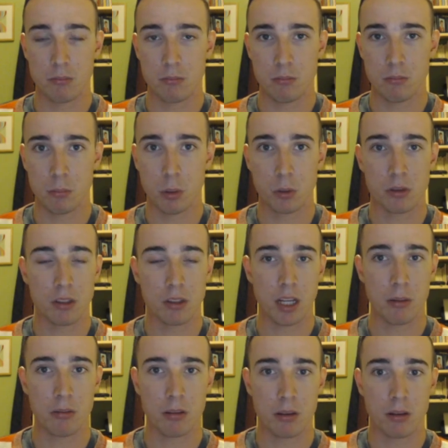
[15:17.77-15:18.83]
both
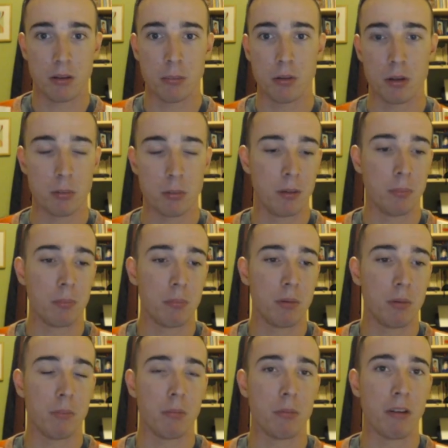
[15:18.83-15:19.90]
times the
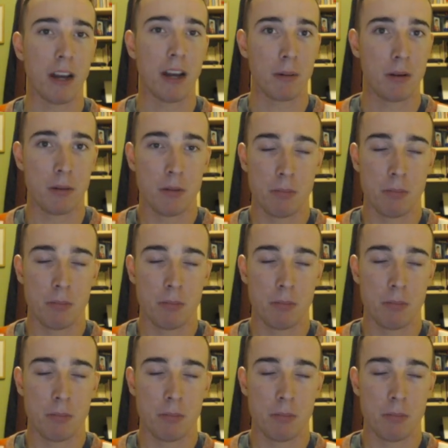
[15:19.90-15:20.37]
black